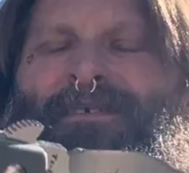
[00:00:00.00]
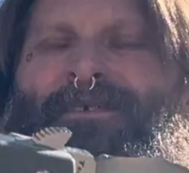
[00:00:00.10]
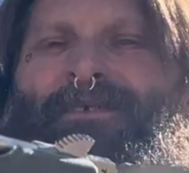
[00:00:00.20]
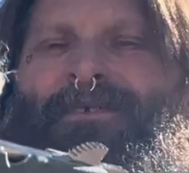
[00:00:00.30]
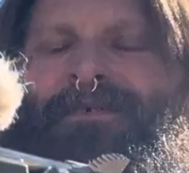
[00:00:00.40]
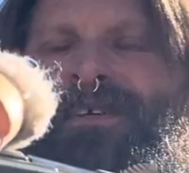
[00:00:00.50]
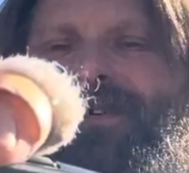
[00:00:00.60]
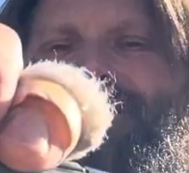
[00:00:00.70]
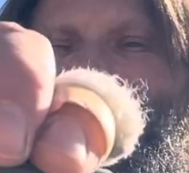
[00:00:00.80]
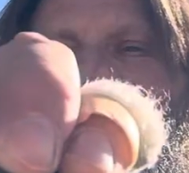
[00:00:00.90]
to do a
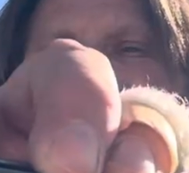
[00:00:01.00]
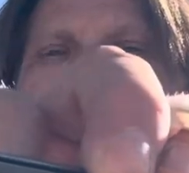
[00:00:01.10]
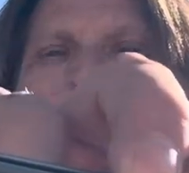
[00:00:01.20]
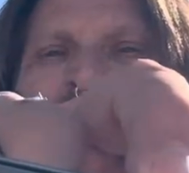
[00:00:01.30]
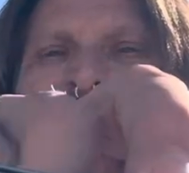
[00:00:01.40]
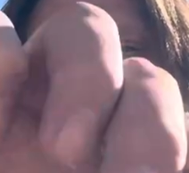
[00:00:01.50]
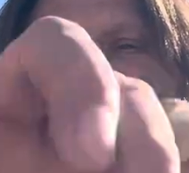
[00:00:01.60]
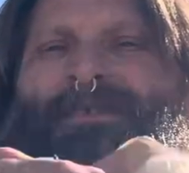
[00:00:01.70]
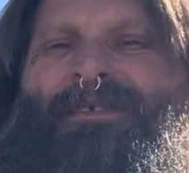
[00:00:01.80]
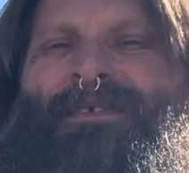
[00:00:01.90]
video today, but
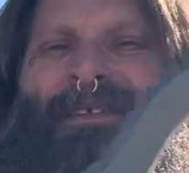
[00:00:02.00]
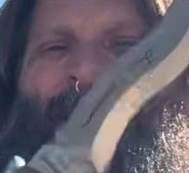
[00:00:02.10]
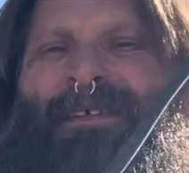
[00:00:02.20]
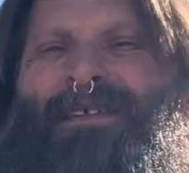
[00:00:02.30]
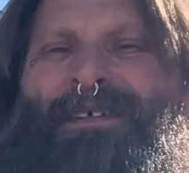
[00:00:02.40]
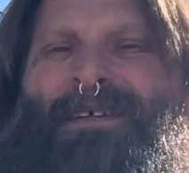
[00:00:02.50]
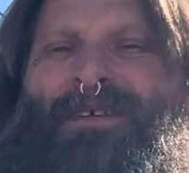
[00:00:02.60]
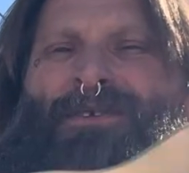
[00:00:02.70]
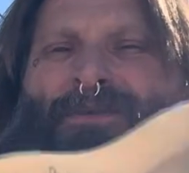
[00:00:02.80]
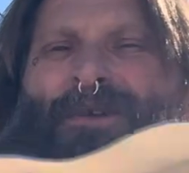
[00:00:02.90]
I
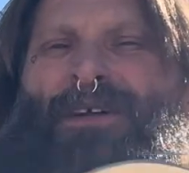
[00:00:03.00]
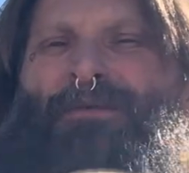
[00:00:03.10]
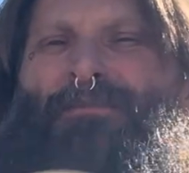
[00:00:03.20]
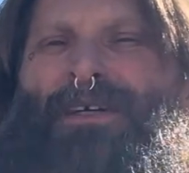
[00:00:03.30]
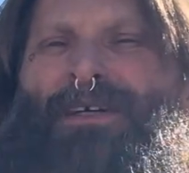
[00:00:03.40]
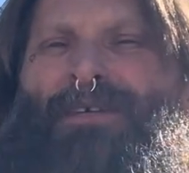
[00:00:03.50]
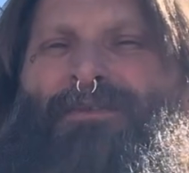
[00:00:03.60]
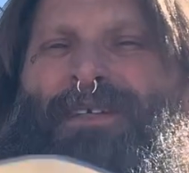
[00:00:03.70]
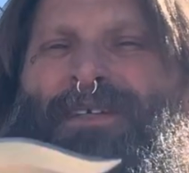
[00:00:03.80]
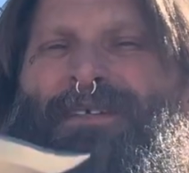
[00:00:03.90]
was walking by
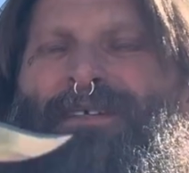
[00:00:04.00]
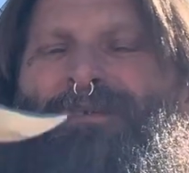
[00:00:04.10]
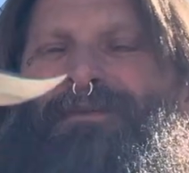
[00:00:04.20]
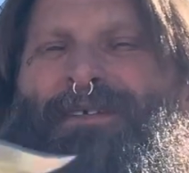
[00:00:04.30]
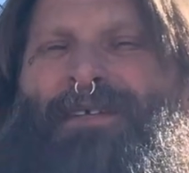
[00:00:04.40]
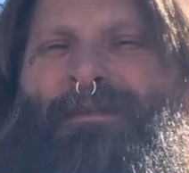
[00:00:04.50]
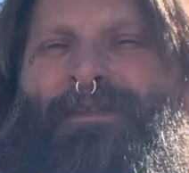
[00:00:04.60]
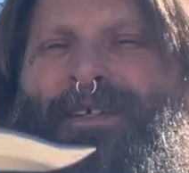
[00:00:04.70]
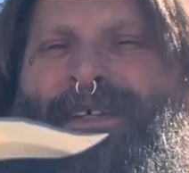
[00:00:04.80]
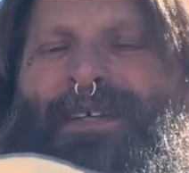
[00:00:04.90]
where I keep
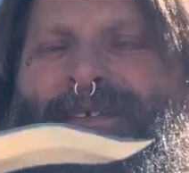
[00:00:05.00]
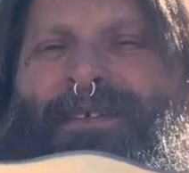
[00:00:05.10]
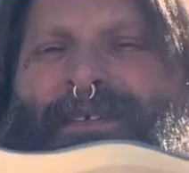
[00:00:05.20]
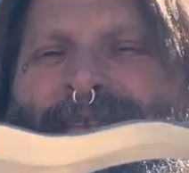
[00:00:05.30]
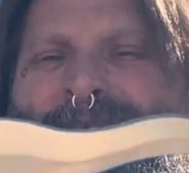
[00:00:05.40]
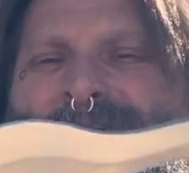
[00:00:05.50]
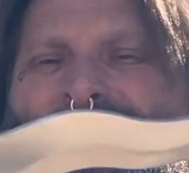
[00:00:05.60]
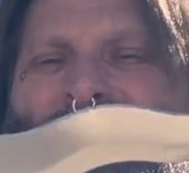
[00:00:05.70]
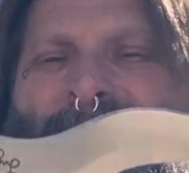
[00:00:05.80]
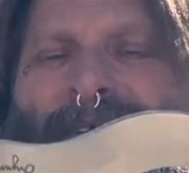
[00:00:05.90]
the case that this is in.
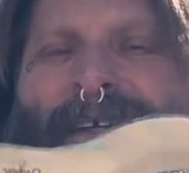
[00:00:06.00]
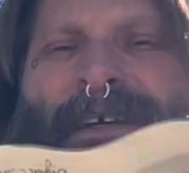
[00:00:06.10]
I'm like,